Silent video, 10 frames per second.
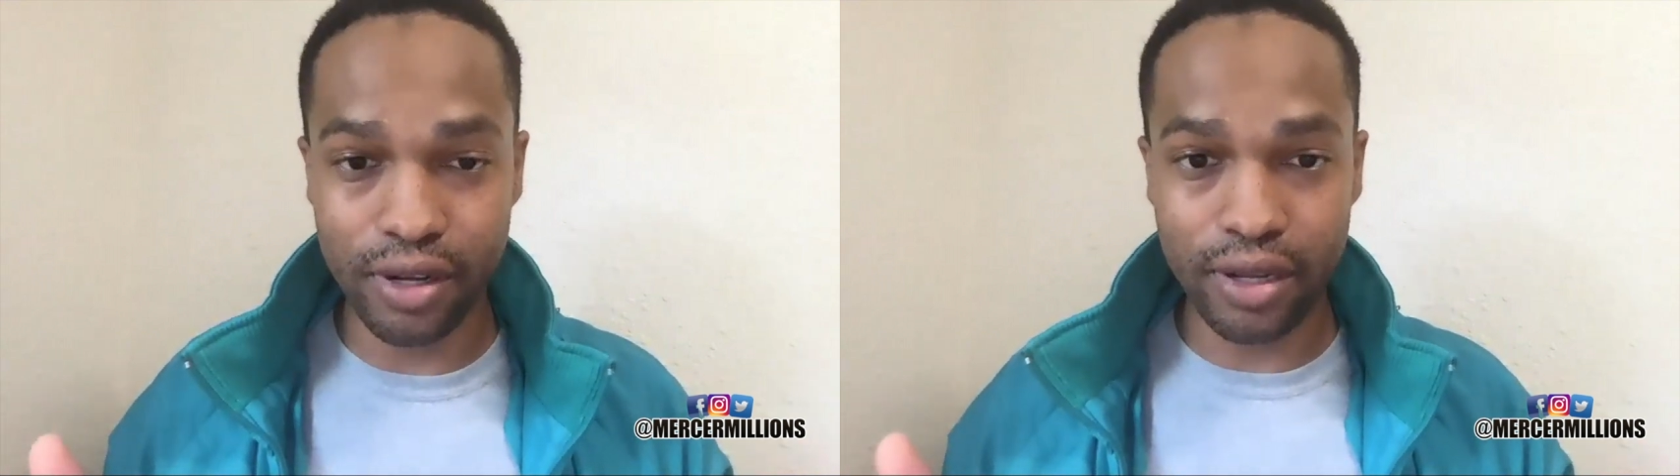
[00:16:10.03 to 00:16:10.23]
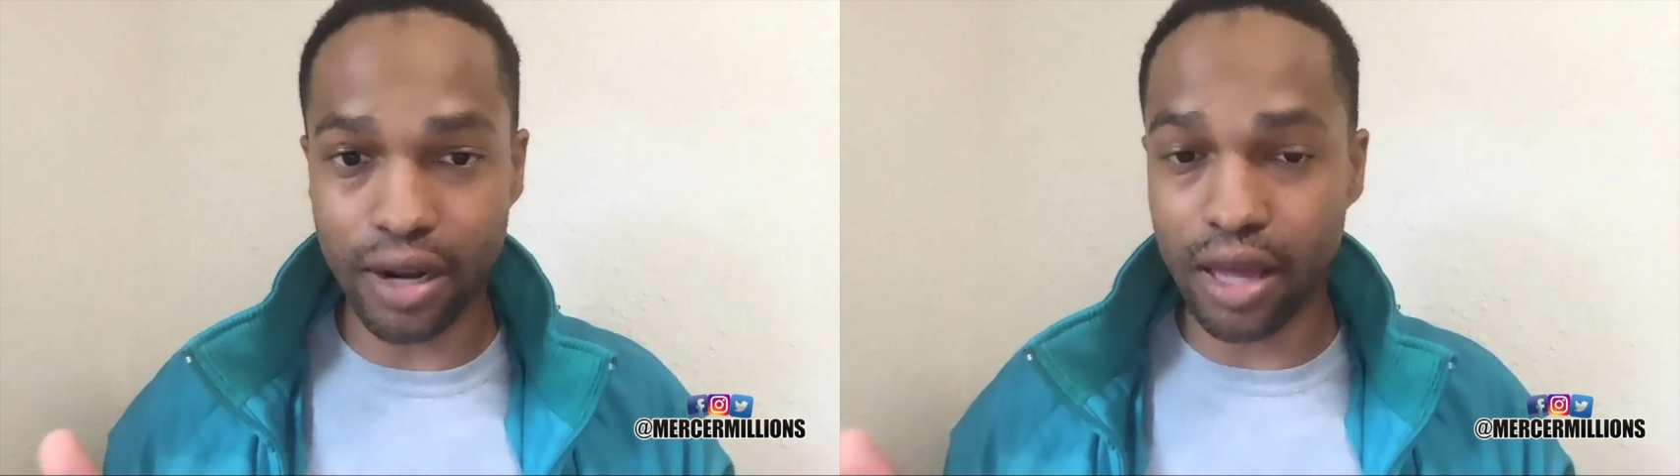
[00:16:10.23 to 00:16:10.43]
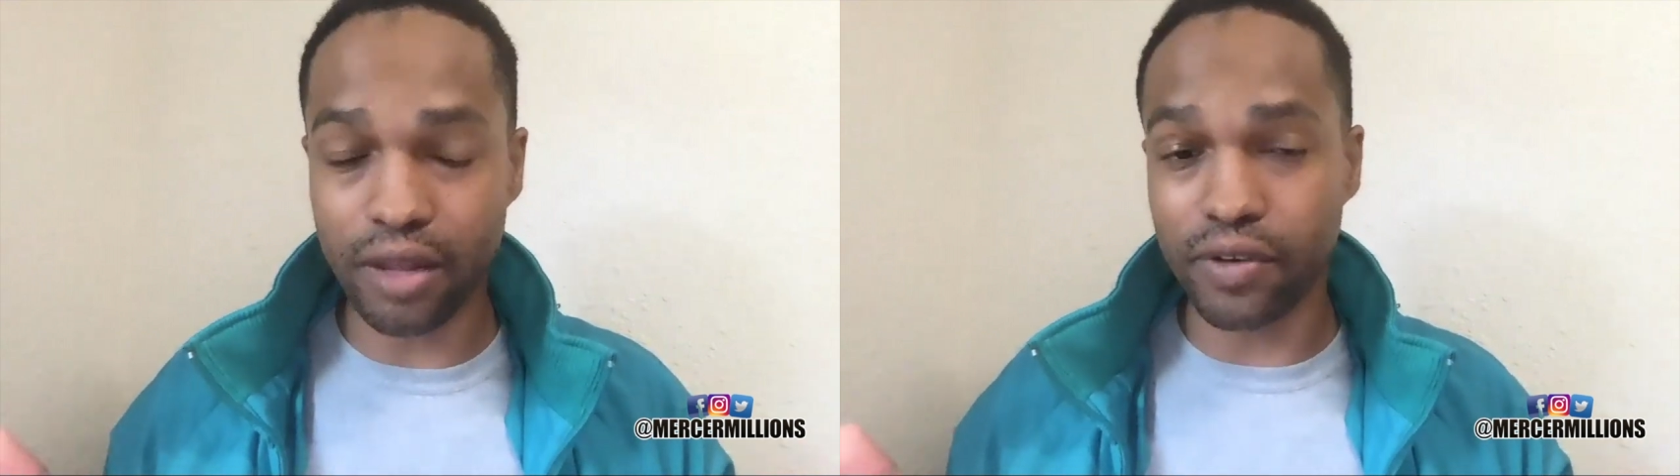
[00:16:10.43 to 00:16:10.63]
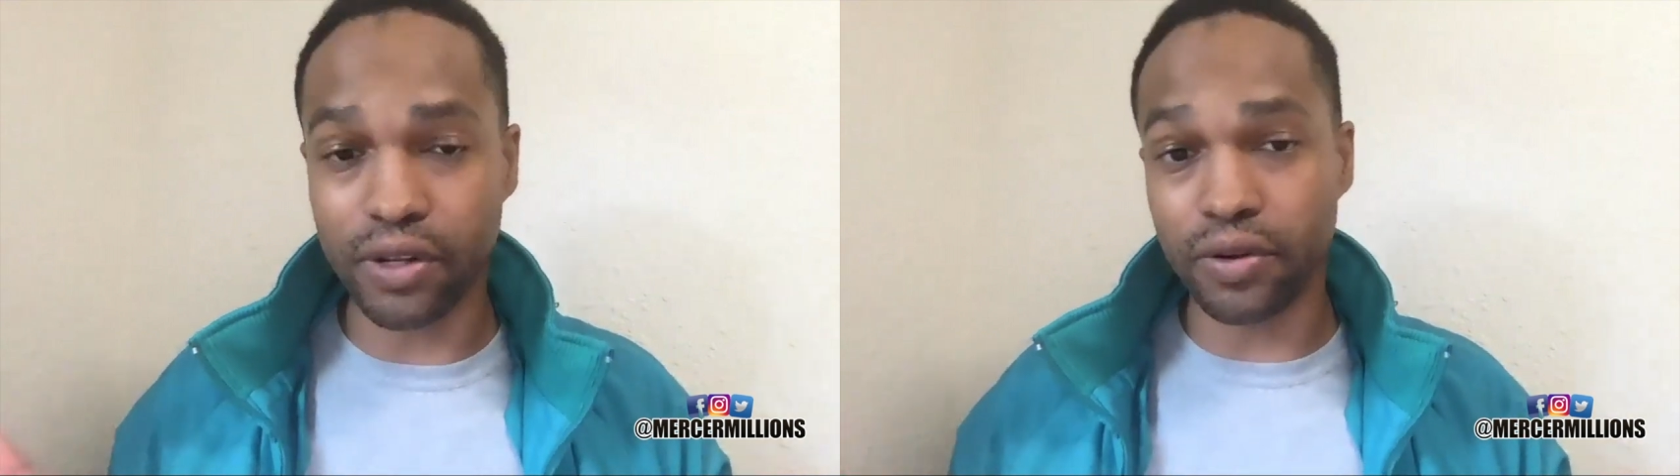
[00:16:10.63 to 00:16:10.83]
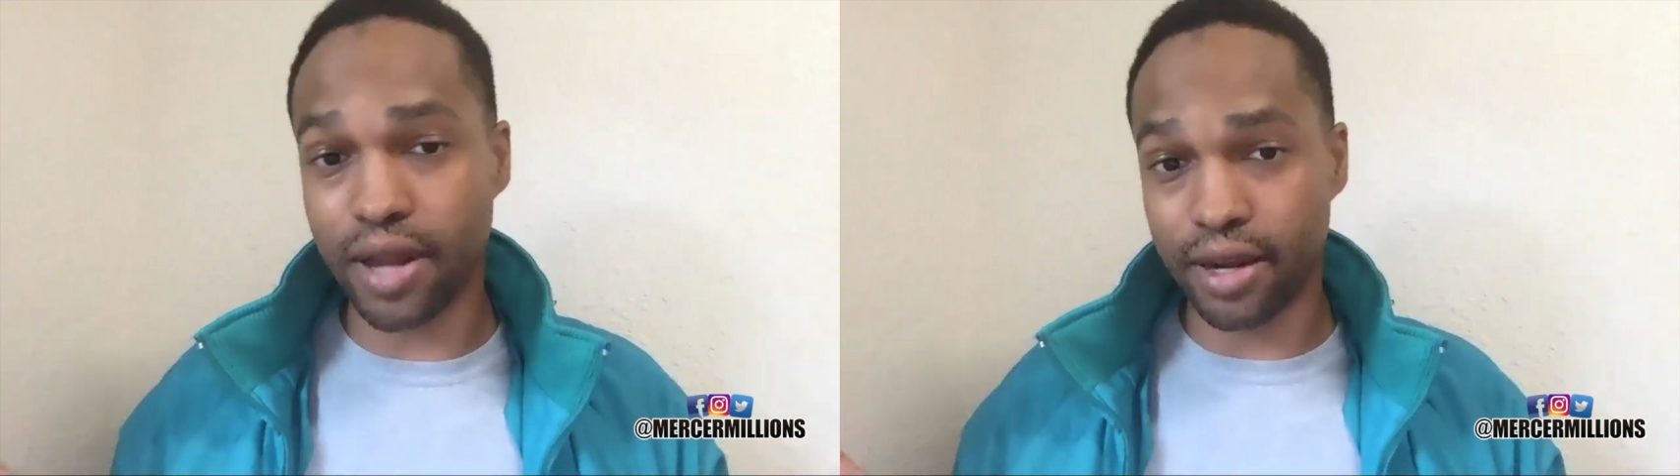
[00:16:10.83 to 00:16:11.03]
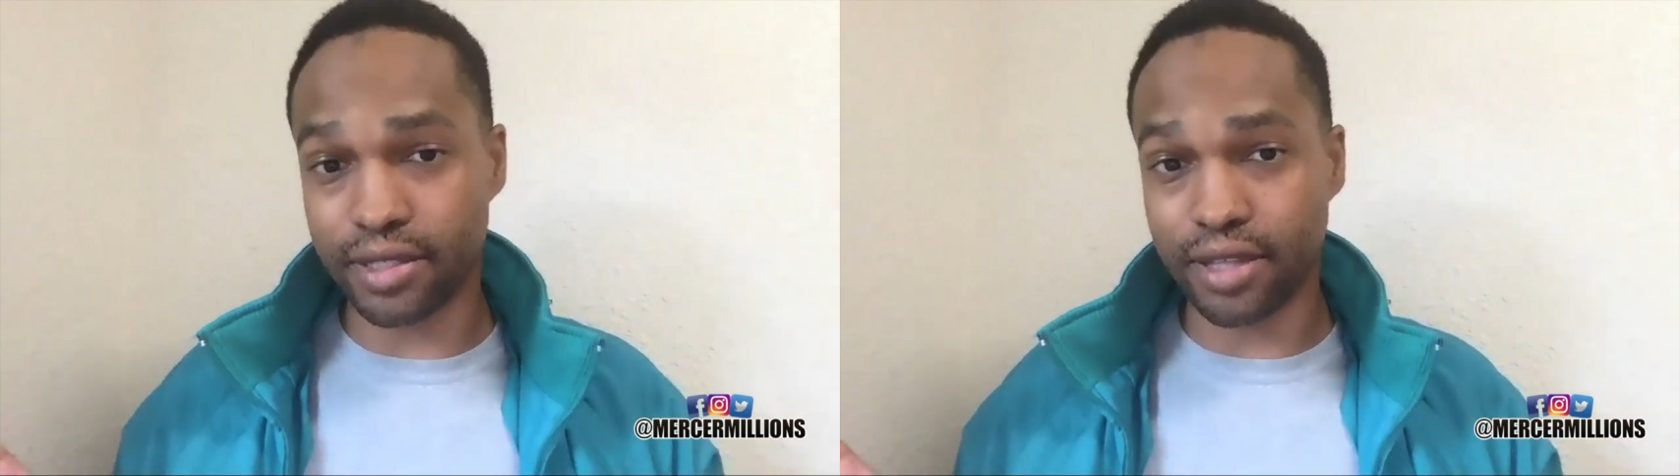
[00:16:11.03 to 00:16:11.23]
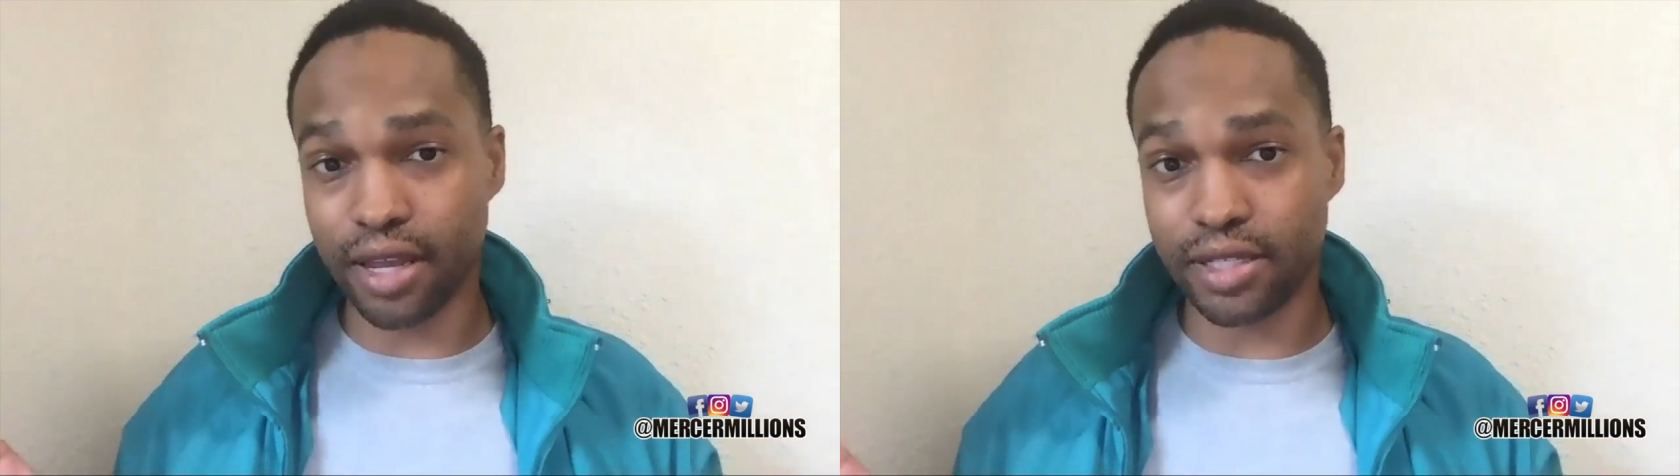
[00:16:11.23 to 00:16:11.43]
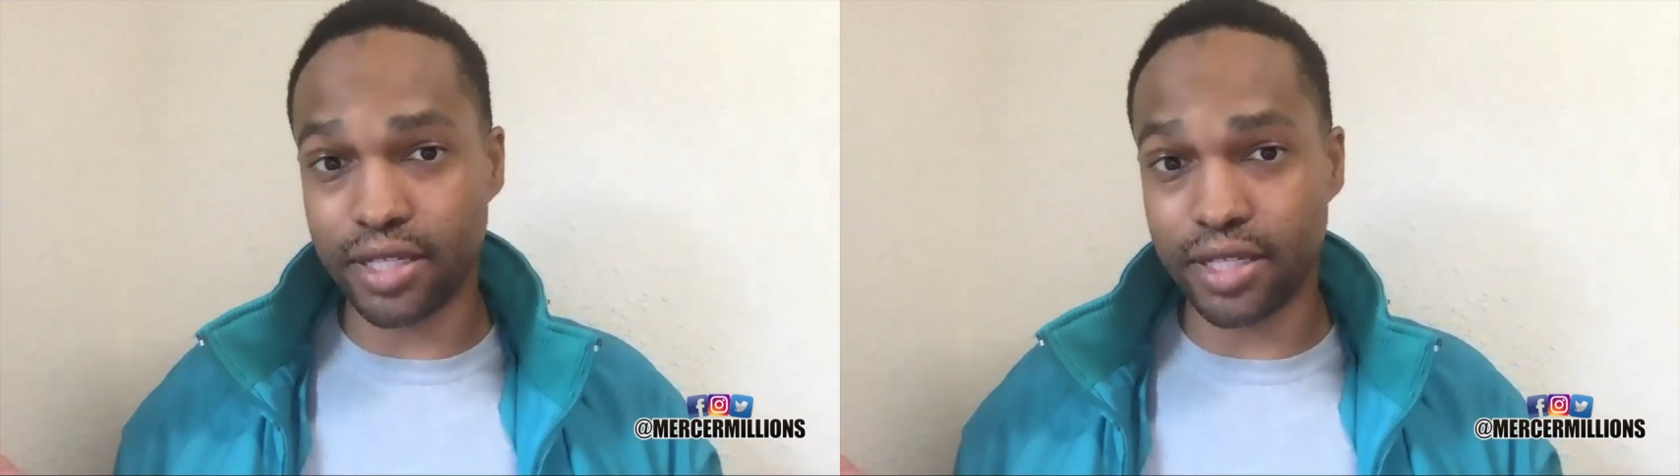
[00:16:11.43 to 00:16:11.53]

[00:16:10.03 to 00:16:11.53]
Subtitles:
not even in the United States.